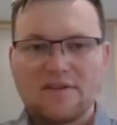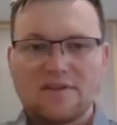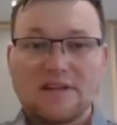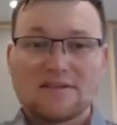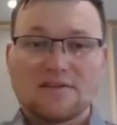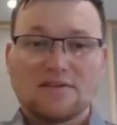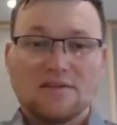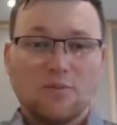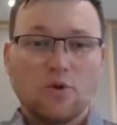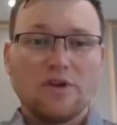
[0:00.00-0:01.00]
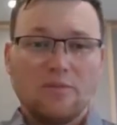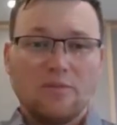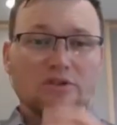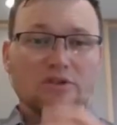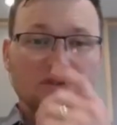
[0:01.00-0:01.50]
that's to the point of the
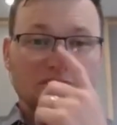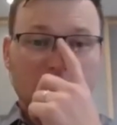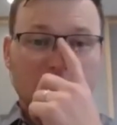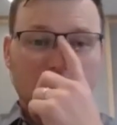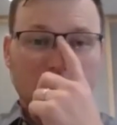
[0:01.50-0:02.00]
builders